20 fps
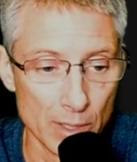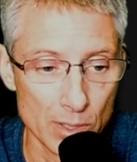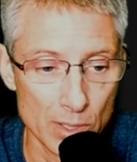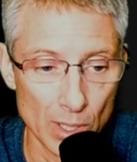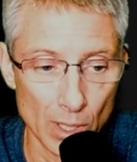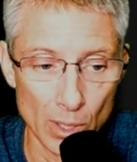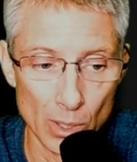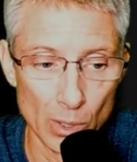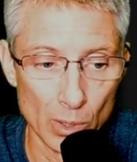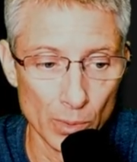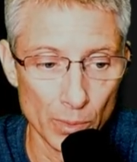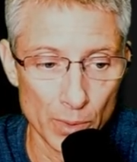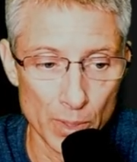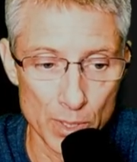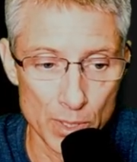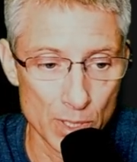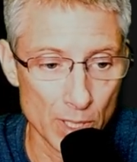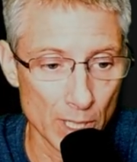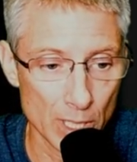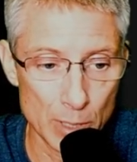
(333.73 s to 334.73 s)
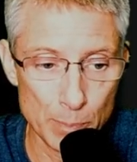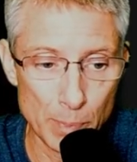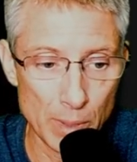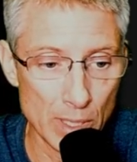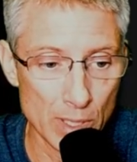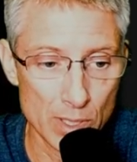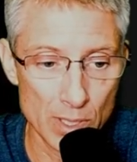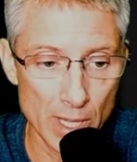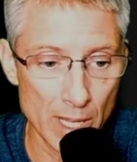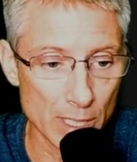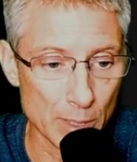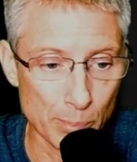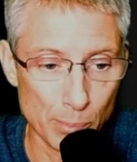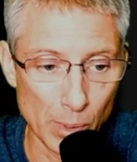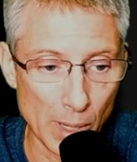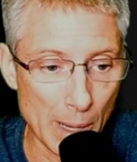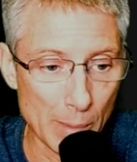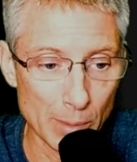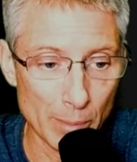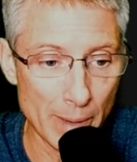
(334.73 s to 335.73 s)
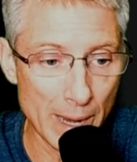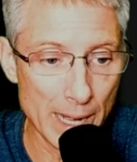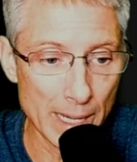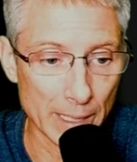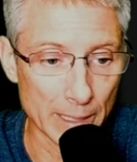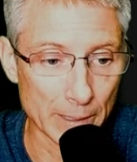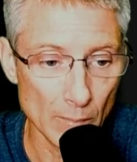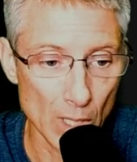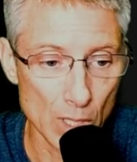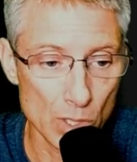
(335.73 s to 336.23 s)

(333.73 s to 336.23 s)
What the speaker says: So the 6-piece set's problematic.